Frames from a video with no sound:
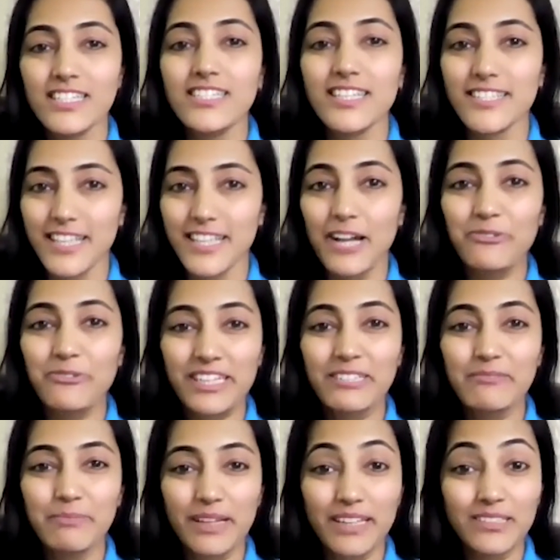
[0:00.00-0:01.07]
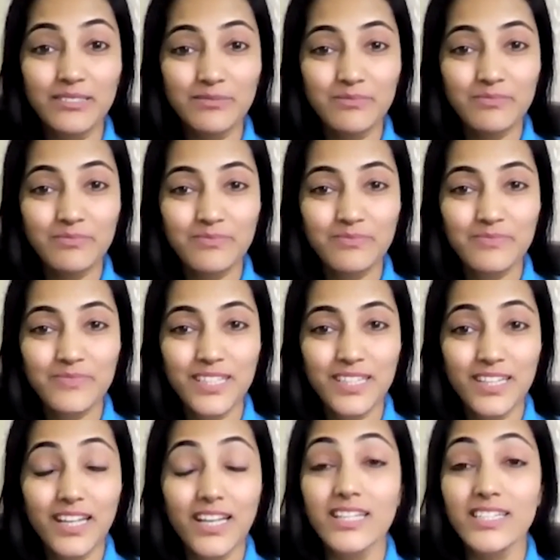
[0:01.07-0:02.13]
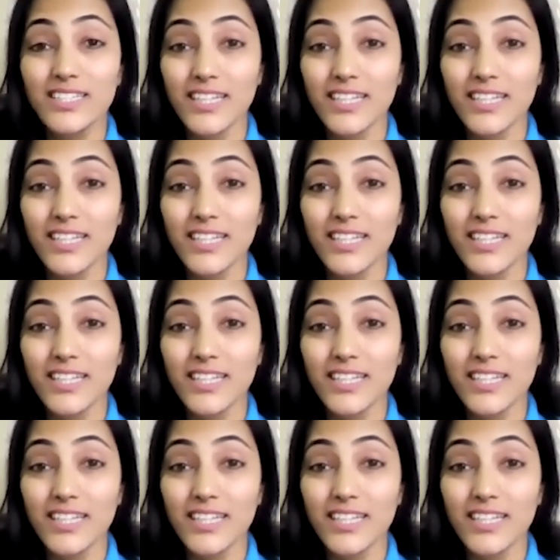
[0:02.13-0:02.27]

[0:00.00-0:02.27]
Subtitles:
Does that ring a bell? It